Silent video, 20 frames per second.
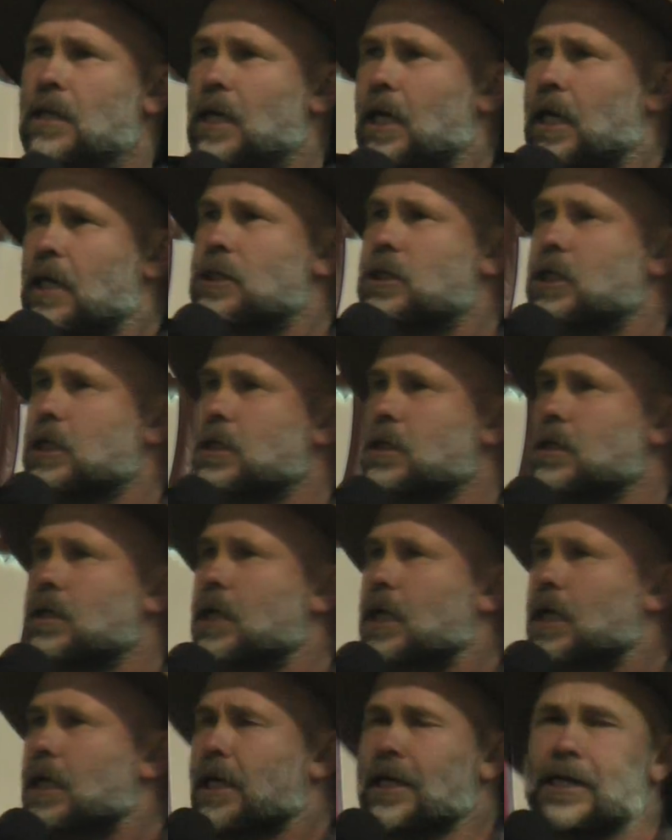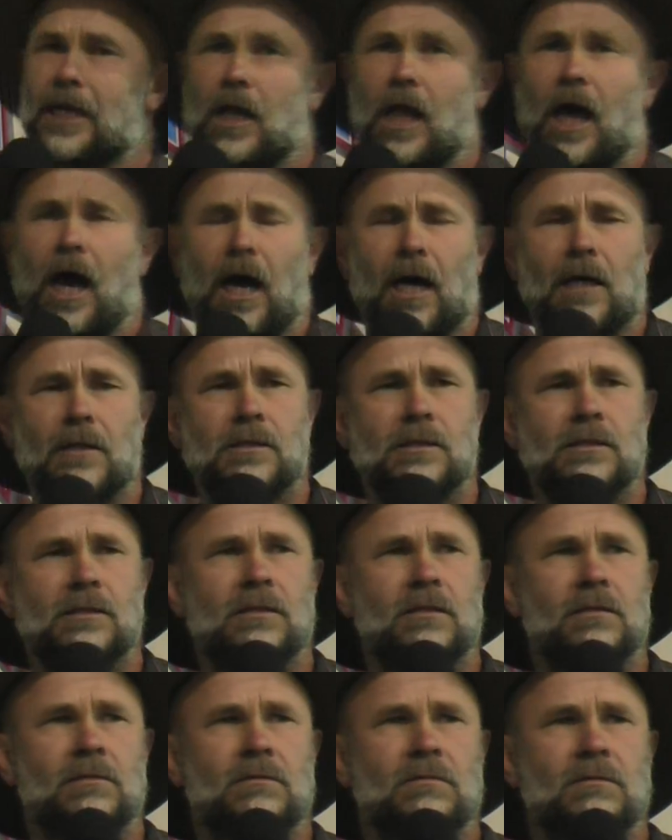Until, at
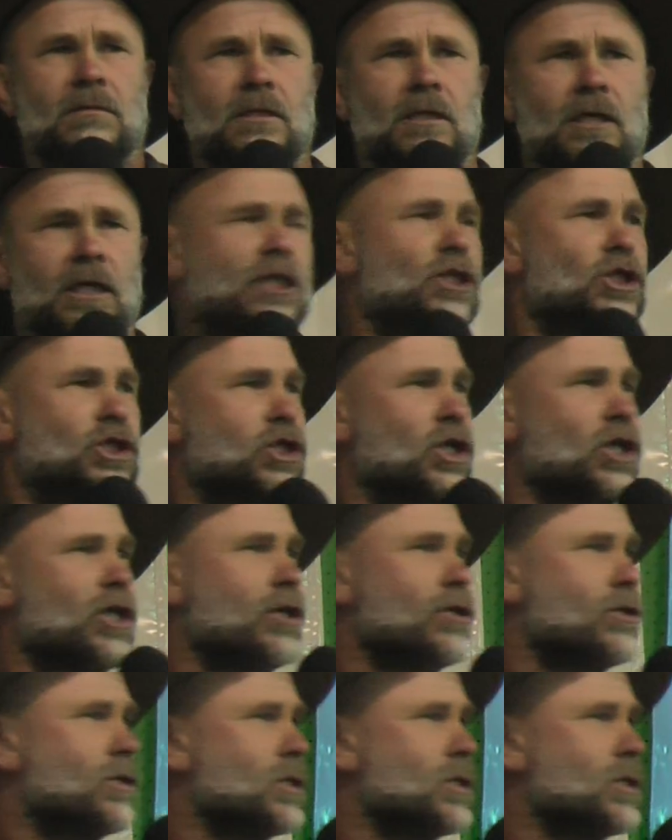last, in sheer